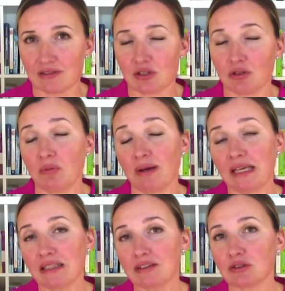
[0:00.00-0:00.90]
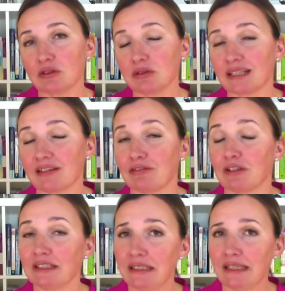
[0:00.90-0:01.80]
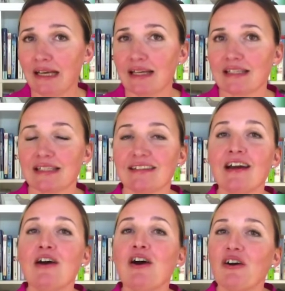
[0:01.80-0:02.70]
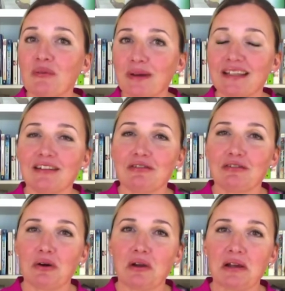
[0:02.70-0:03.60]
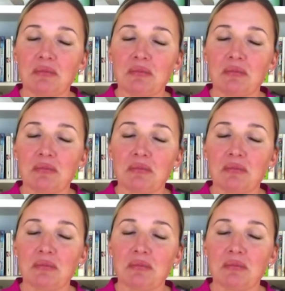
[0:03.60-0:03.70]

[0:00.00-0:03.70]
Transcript: So you may need to look at folinic acid or methylfolate.